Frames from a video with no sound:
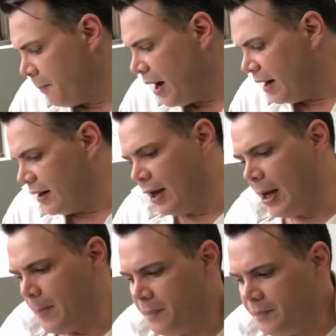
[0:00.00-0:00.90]
But
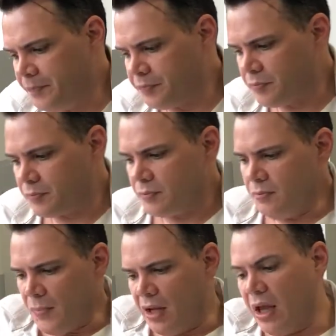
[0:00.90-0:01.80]

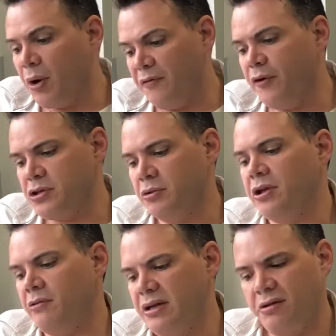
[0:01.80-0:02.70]
when I first
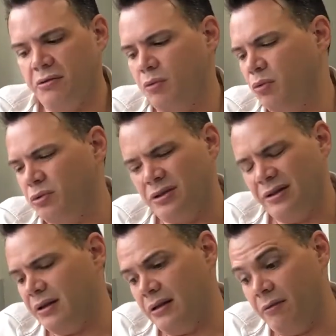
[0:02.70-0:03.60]
looked at the race at the rules,
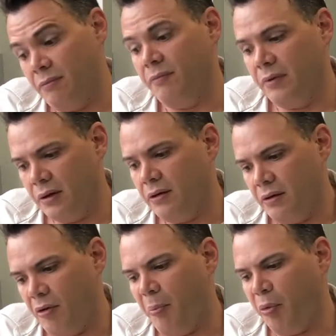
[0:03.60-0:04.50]
there
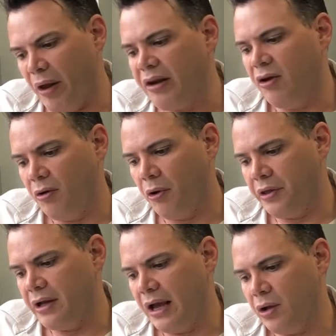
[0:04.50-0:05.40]
are plenty who
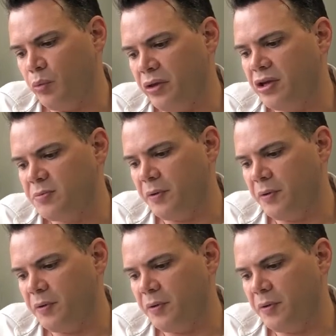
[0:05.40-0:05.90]
on their day could win this.